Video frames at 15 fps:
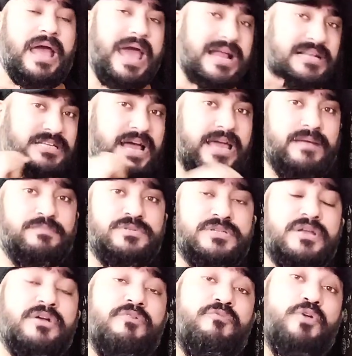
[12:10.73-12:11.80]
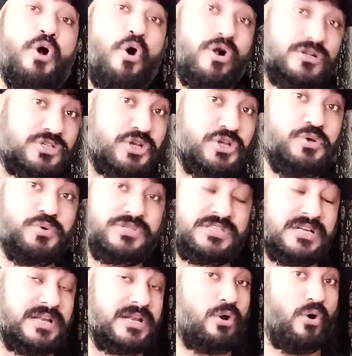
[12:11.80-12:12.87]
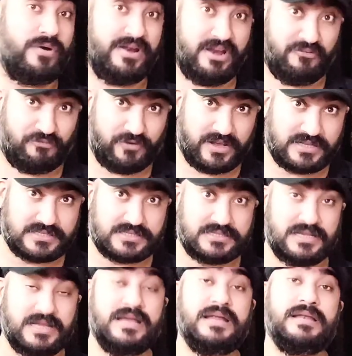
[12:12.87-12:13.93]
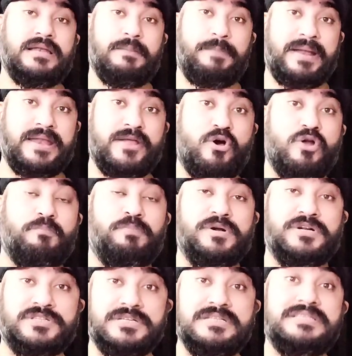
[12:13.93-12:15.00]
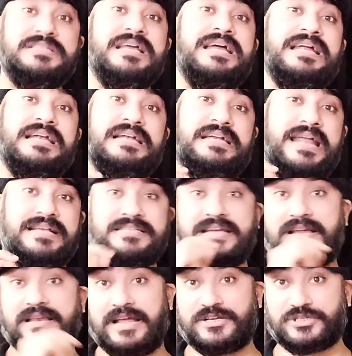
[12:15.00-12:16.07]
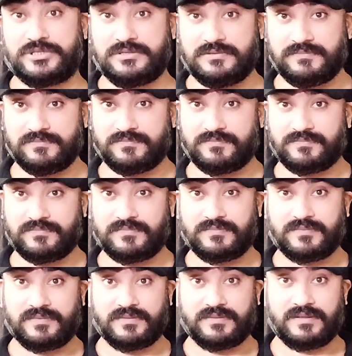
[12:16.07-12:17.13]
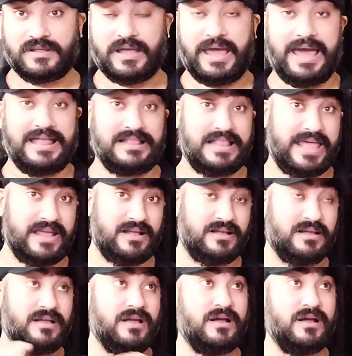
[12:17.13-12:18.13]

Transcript: At times, we also use certain honorifics depending on person's designation. And like,